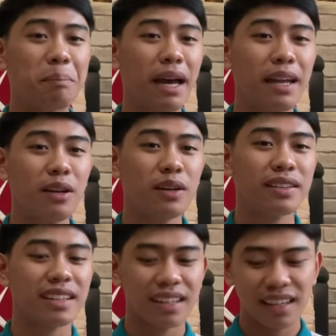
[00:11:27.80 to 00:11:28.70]

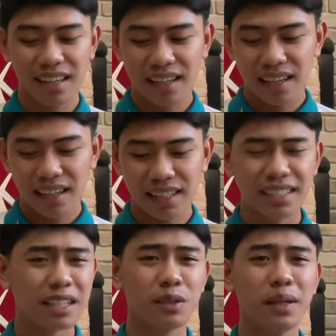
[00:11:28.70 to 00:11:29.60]
pilot
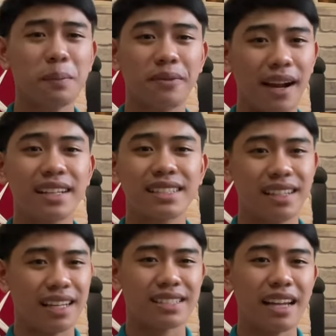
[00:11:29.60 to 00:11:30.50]
is actually
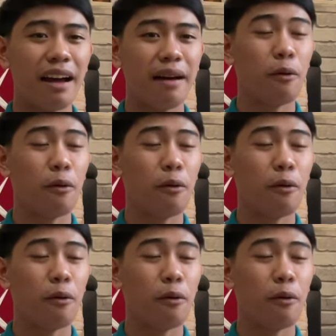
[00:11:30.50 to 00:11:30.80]
priceless.